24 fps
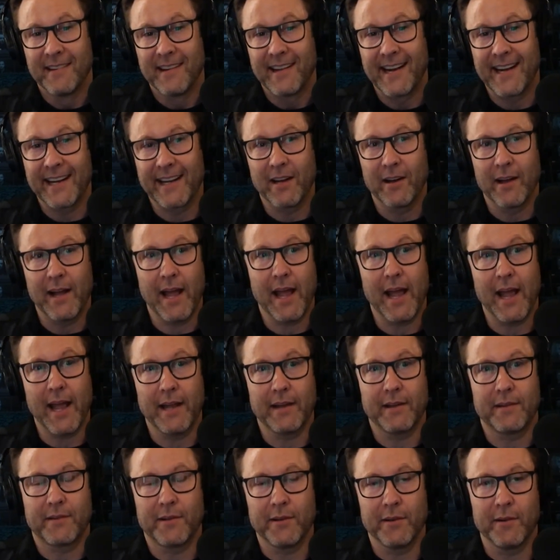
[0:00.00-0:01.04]
And I go,
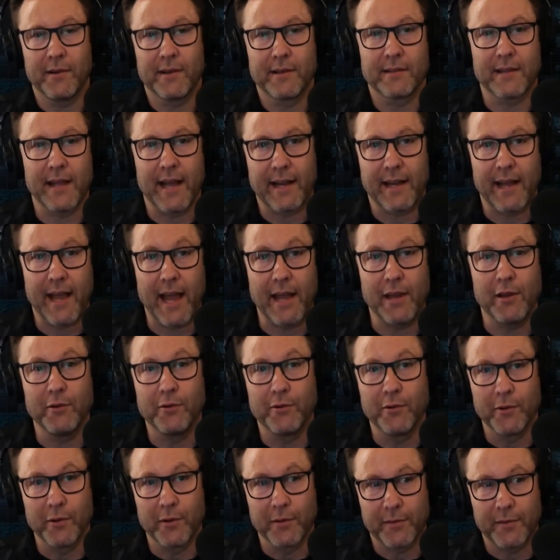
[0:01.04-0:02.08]
hey dude. He's like, hey, you
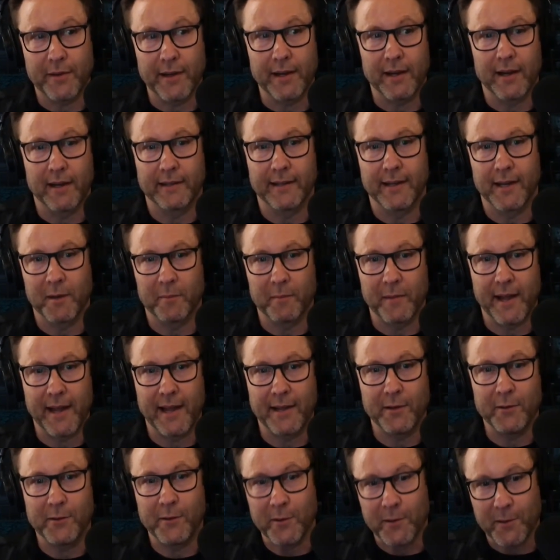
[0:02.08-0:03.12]
do your thing on there,
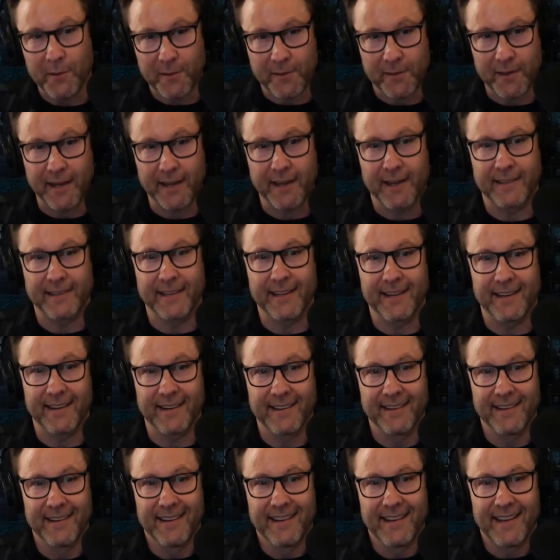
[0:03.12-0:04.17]
man. You do your thing on
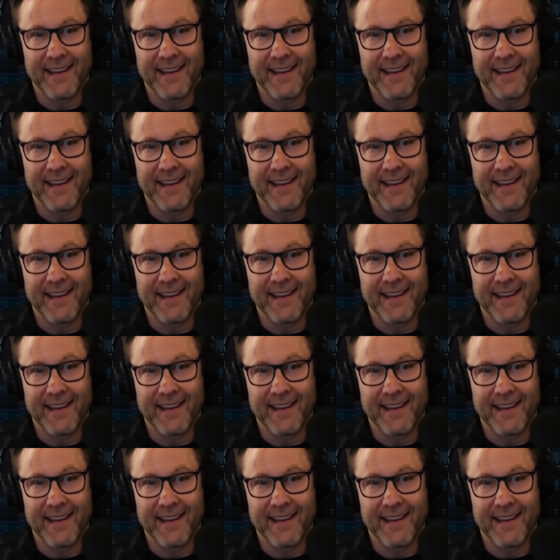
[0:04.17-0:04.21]
there.